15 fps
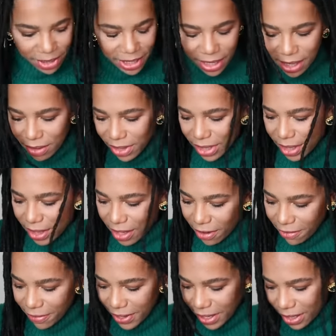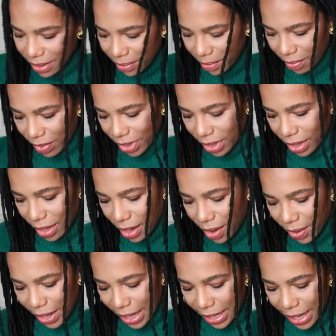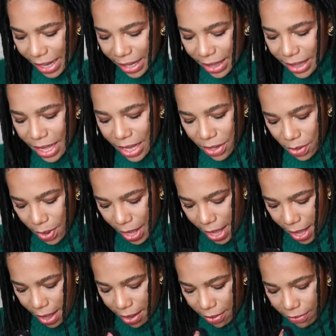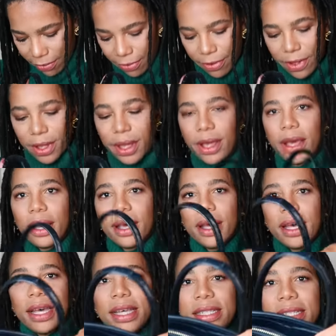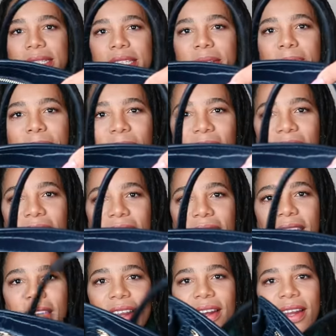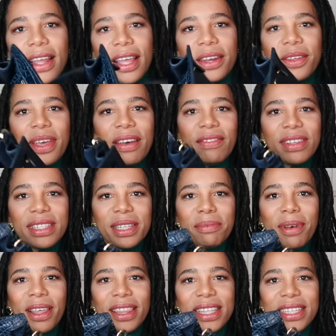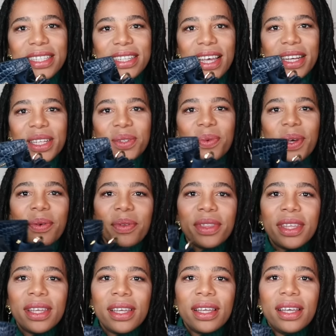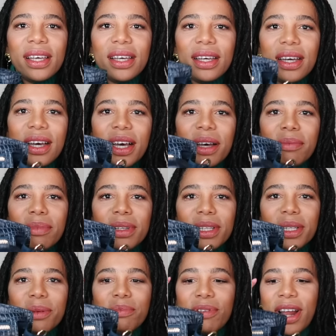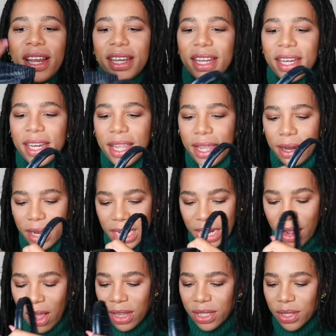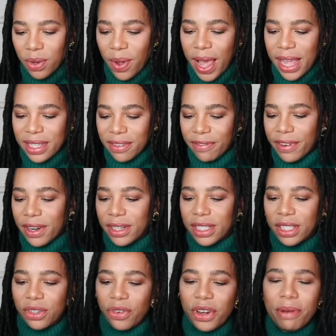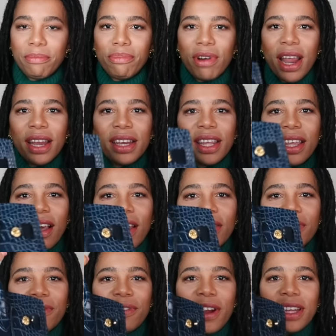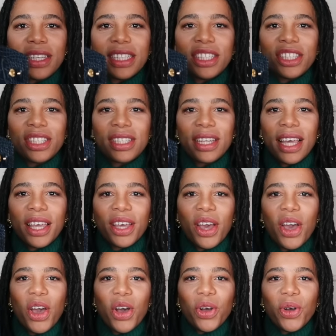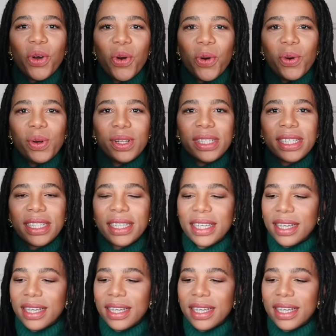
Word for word: Take all the stuff in. Okay, and then you have a zip here, and you have a zip on this side as well with the um, little branding here. It also has a very discreet branding on the front in just like gold